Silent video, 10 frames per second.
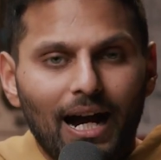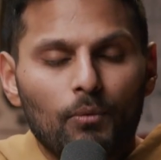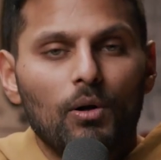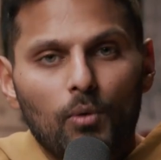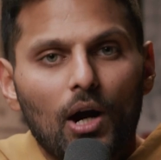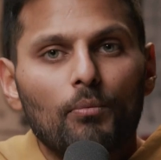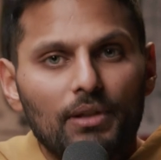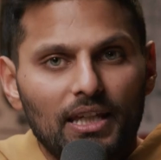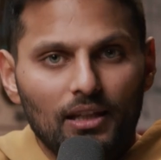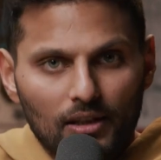our
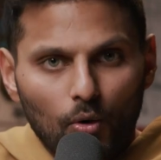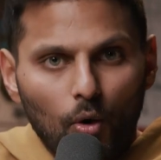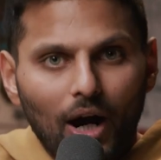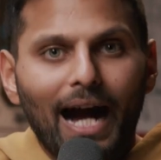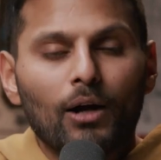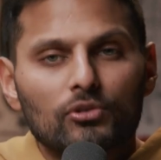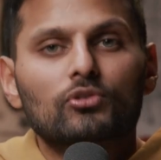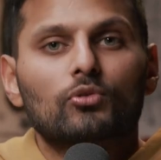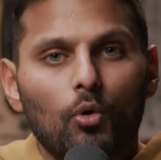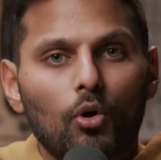well-being or
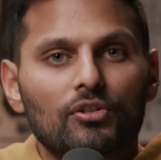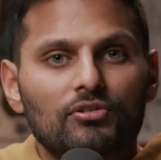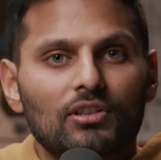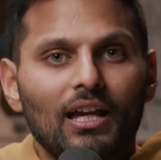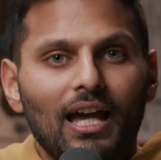outsource